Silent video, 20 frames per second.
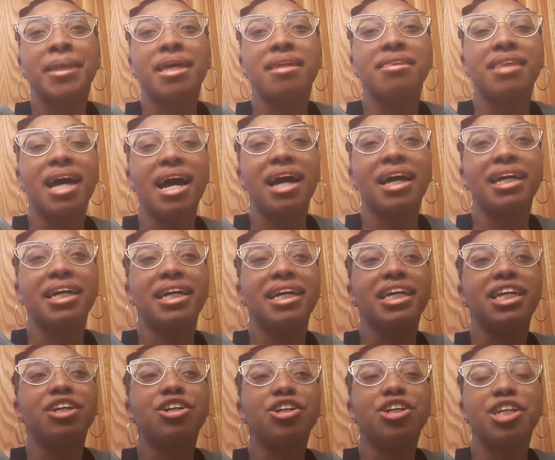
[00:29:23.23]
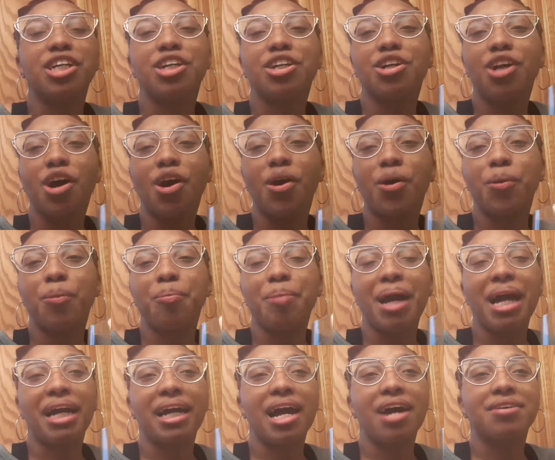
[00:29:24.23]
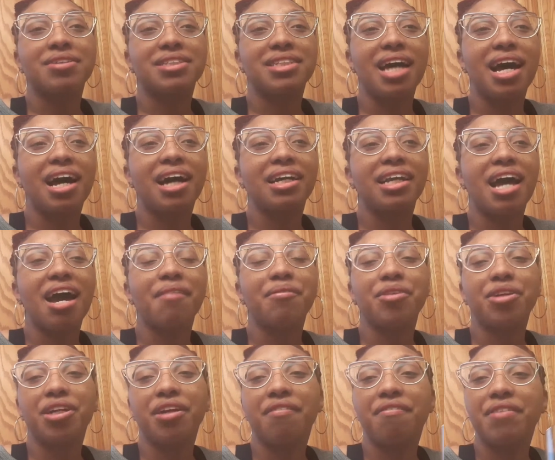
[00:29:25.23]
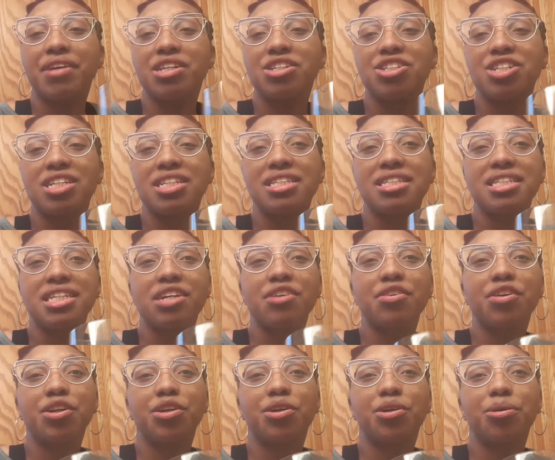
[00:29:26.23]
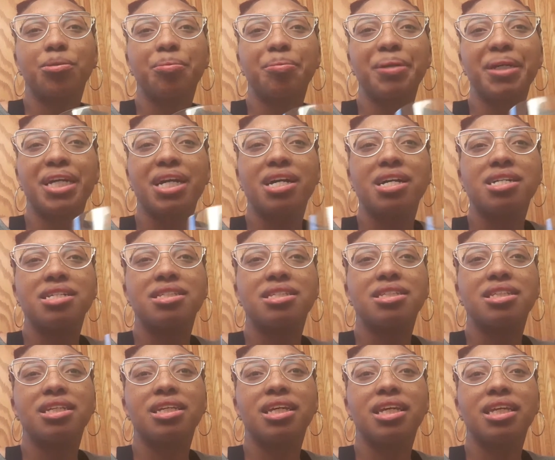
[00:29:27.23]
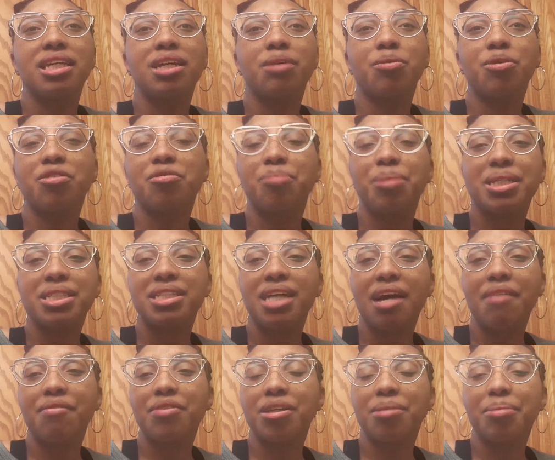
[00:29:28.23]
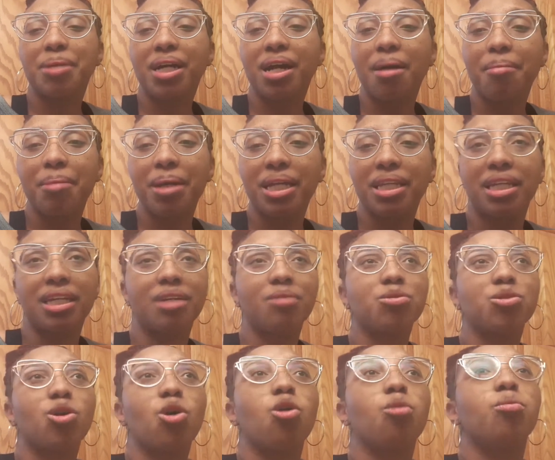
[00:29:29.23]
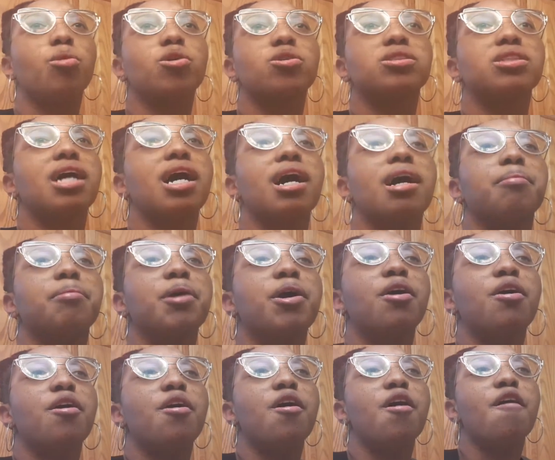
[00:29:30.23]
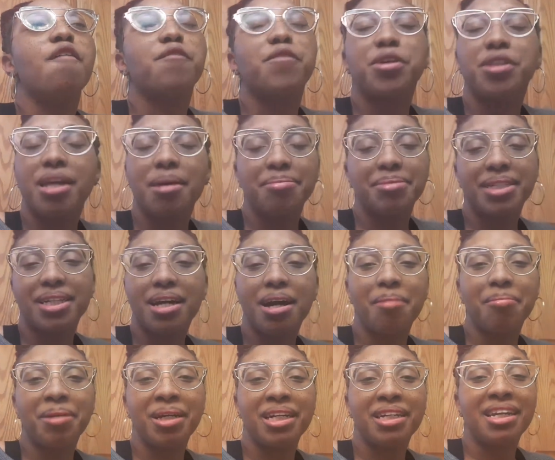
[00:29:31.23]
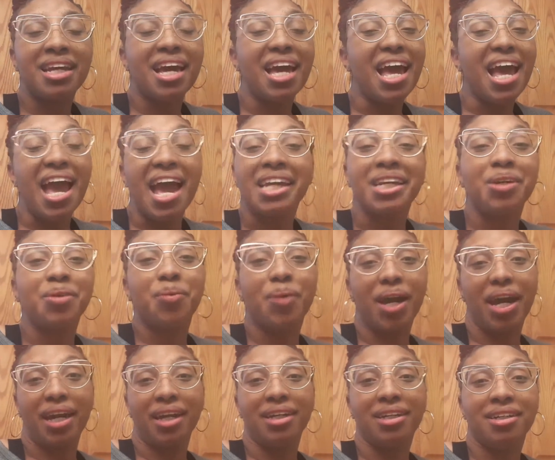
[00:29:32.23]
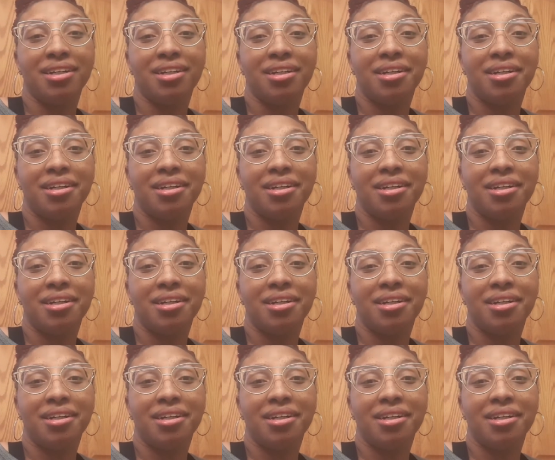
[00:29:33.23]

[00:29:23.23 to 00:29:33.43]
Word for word: that he couldn't go back outside after he finished his cereal because it would have been time for them to come in. Like it was almost time for them to come in anyway.